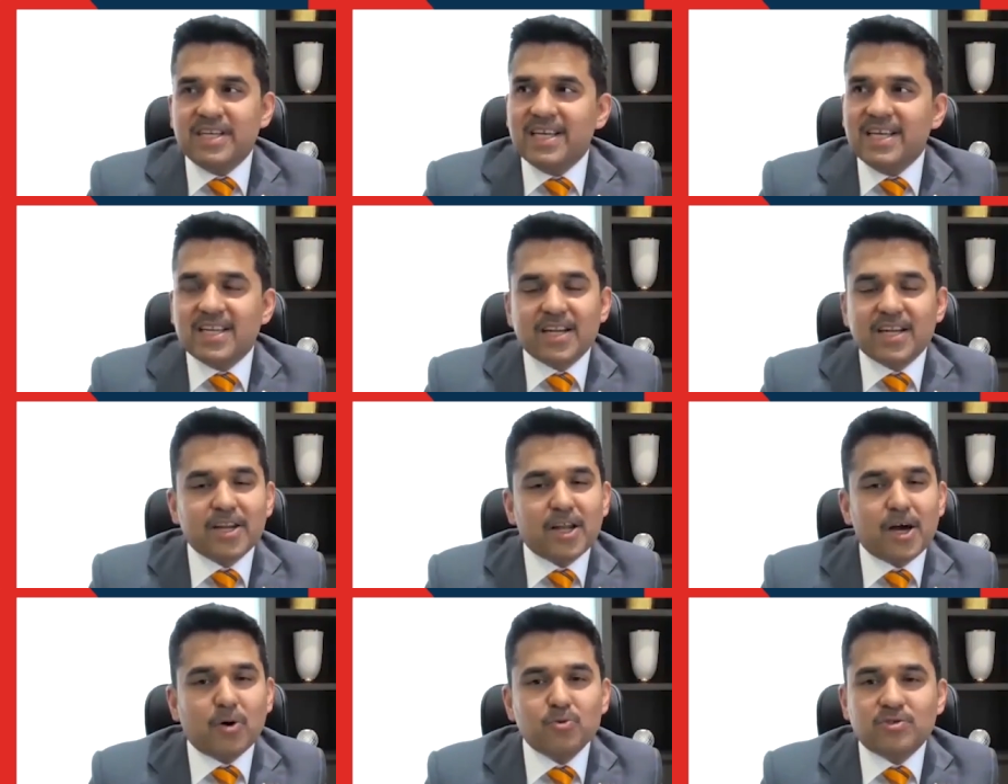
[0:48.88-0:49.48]
in
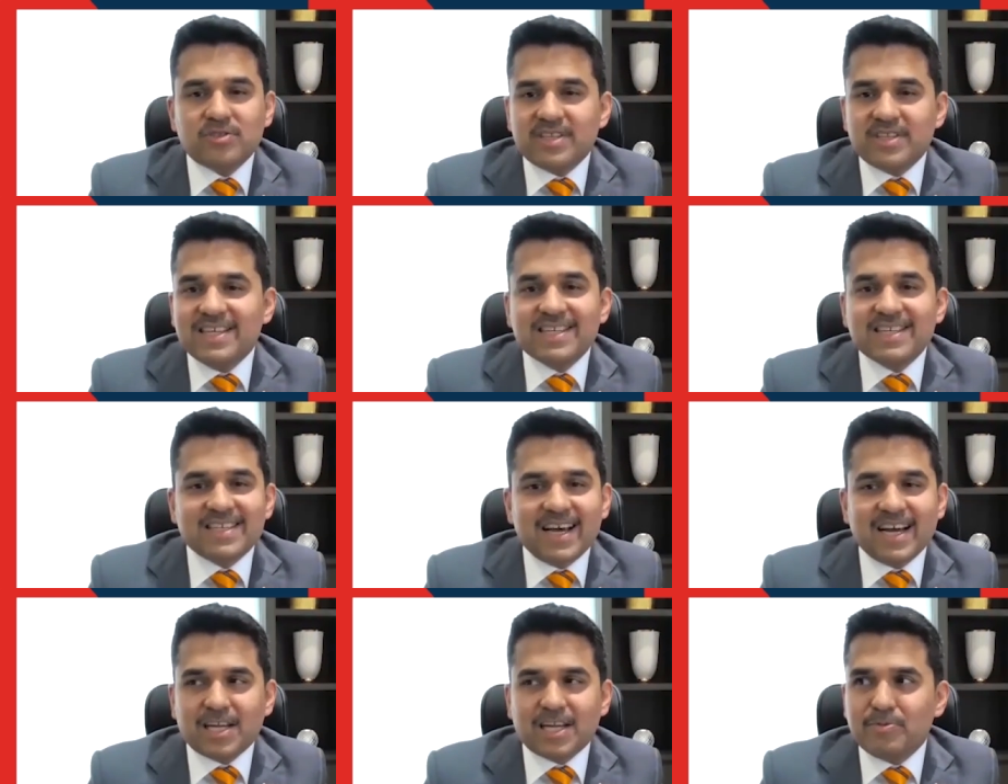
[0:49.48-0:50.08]
and out
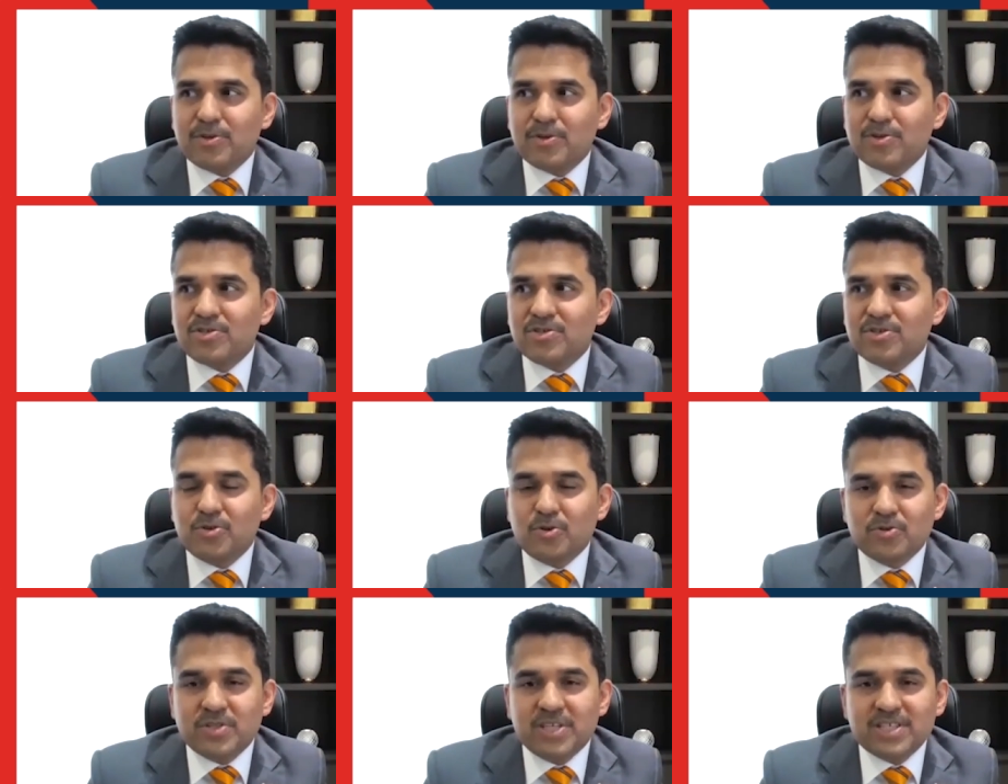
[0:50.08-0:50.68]
intact,
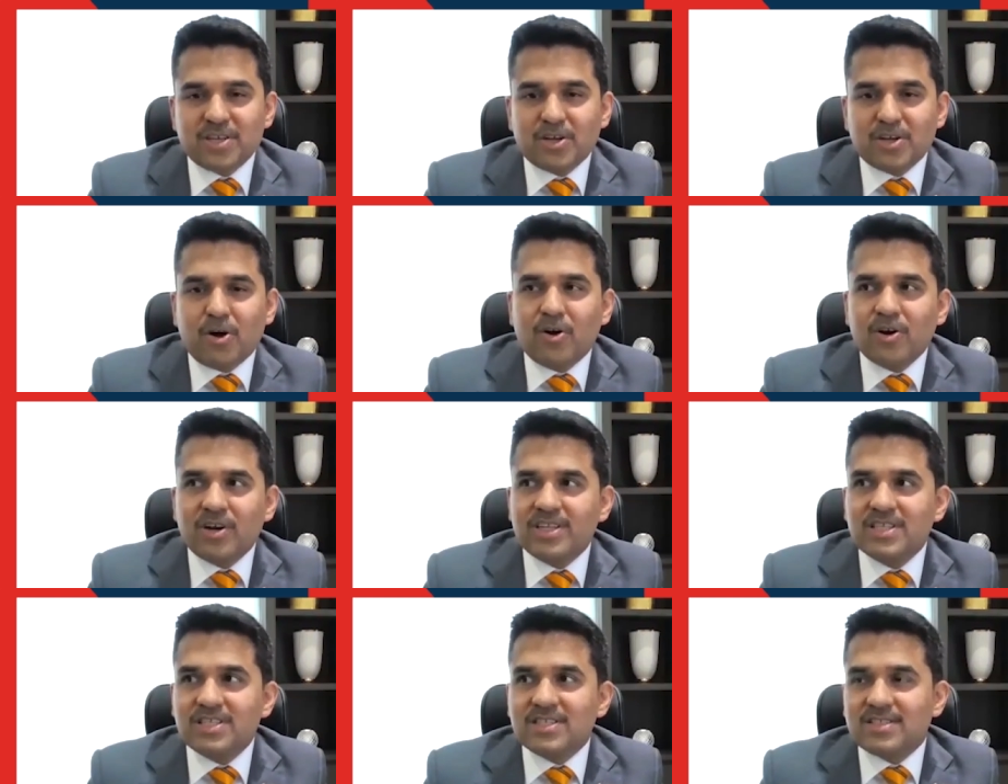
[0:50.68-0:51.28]
because, you know, these are
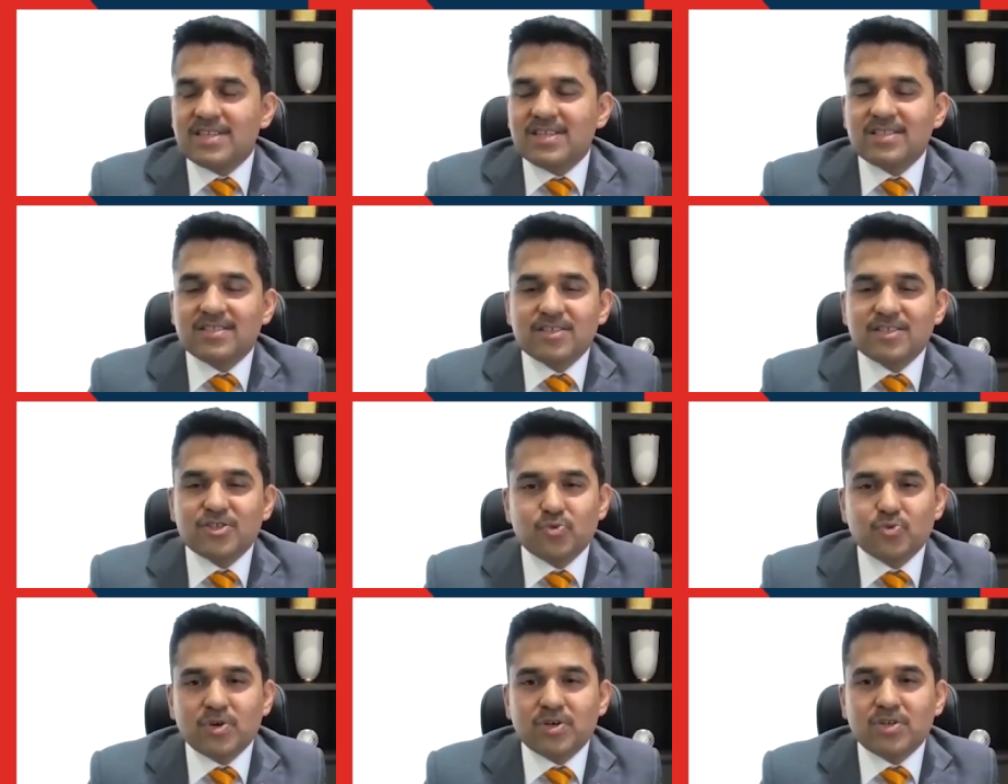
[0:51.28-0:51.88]
all
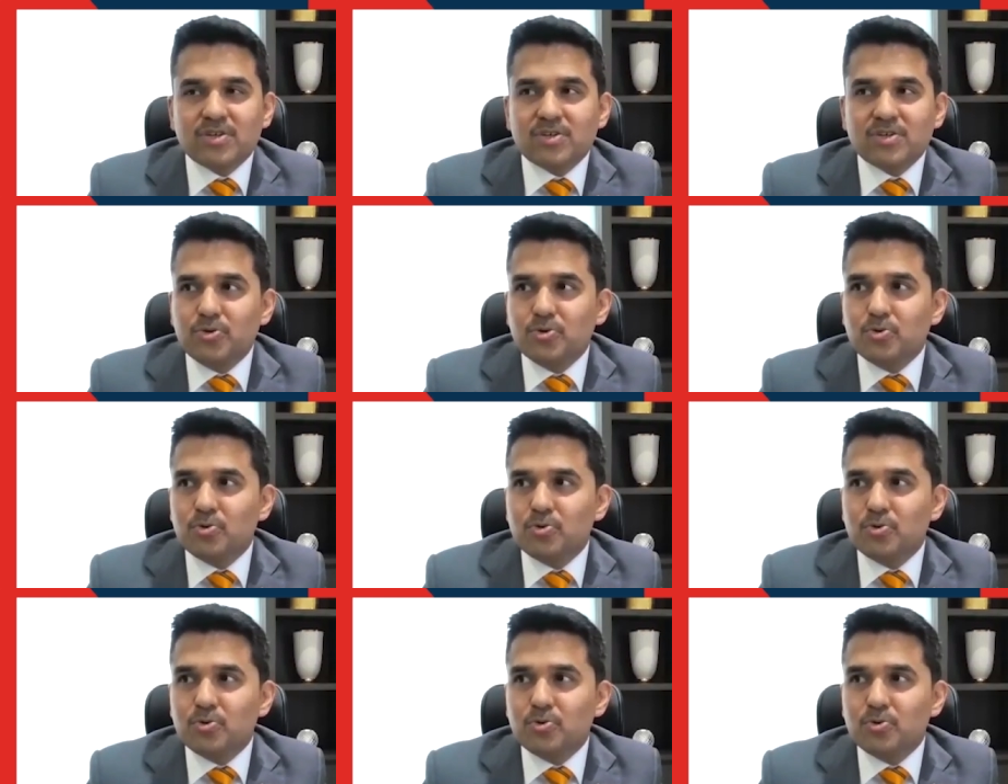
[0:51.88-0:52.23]
instances where